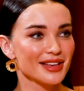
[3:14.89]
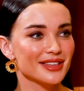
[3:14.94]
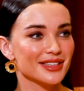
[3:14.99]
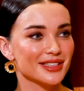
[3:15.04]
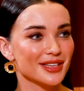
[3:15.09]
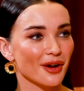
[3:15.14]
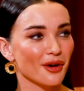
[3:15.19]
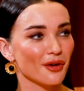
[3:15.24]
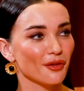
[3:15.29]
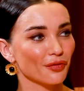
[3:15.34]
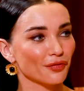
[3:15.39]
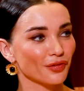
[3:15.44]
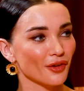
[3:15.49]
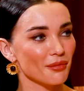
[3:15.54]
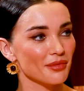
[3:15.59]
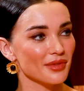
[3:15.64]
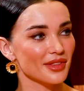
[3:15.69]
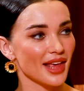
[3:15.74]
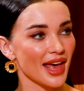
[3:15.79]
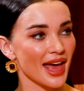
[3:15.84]
So
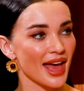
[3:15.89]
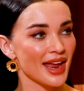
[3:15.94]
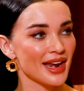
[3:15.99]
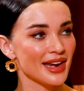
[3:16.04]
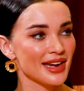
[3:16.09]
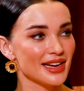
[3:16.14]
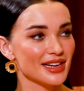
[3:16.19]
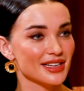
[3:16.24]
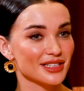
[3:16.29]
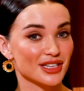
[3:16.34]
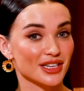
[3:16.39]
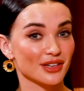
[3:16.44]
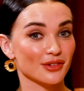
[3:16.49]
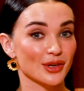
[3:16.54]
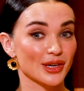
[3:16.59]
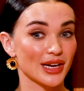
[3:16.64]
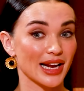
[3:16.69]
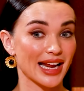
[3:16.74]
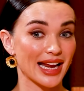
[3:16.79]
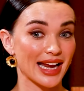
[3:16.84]
from then
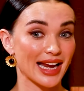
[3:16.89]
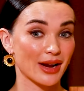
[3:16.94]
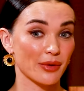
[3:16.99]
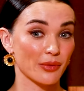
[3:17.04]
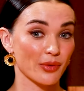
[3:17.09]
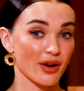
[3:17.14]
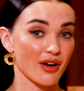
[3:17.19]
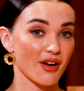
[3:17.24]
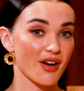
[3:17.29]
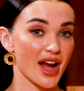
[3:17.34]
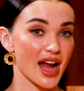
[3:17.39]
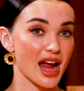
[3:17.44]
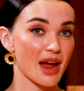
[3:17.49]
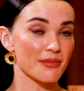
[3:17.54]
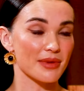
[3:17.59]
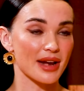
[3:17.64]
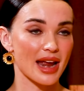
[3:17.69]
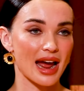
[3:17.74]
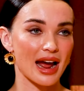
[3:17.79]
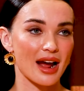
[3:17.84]
to where I
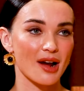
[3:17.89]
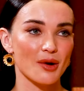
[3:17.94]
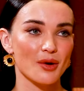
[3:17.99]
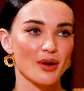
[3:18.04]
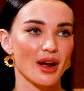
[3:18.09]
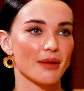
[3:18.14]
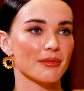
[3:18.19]
am now,